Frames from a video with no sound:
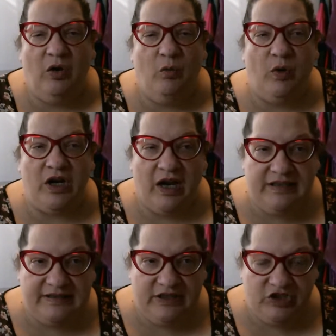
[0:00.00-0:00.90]
what I
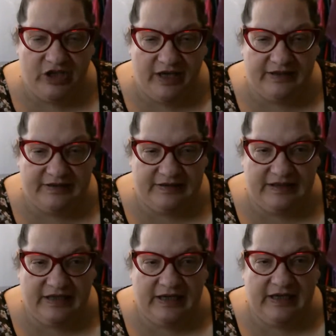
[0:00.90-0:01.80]
suggest
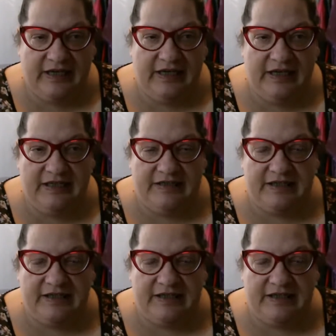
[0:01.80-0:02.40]
is